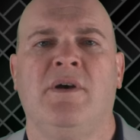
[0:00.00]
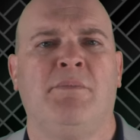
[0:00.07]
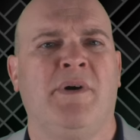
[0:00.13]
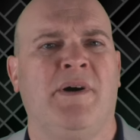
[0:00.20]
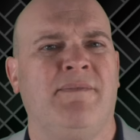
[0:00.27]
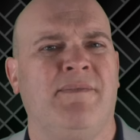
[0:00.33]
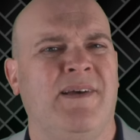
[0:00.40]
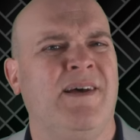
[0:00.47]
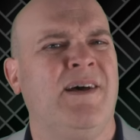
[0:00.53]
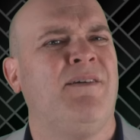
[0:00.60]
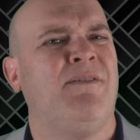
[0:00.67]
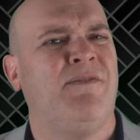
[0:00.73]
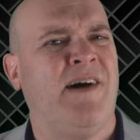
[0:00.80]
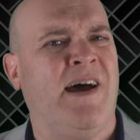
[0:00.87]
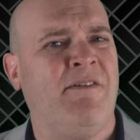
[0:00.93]
but
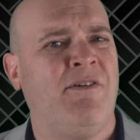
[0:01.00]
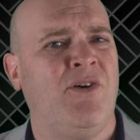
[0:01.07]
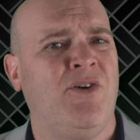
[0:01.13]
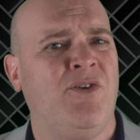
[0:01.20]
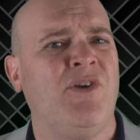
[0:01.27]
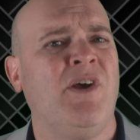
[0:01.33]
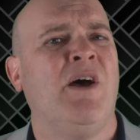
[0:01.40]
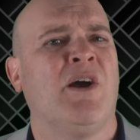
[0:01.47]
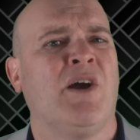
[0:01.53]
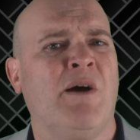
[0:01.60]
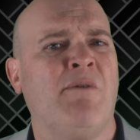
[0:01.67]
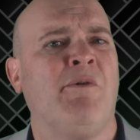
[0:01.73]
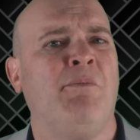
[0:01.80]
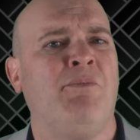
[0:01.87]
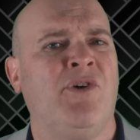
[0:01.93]
5 of those
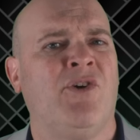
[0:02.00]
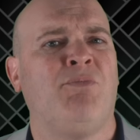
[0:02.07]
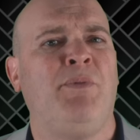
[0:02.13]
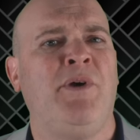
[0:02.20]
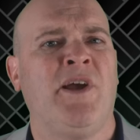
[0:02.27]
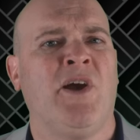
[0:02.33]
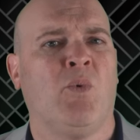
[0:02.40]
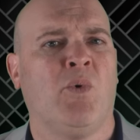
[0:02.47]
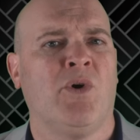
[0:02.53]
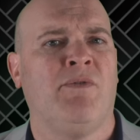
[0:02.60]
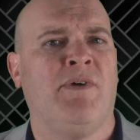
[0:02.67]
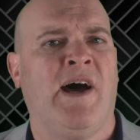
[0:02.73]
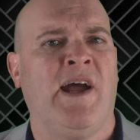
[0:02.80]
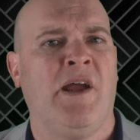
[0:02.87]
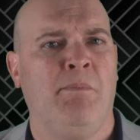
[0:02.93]
come from just being a World
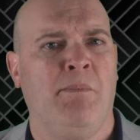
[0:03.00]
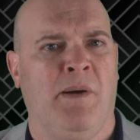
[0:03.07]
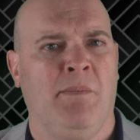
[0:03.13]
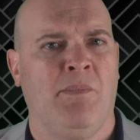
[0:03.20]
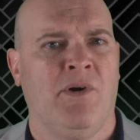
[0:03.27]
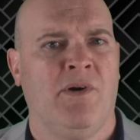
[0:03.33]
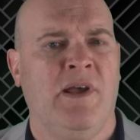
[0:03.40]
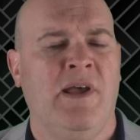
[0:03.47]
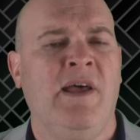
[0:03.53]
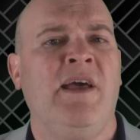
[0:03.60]
of Hyatt member,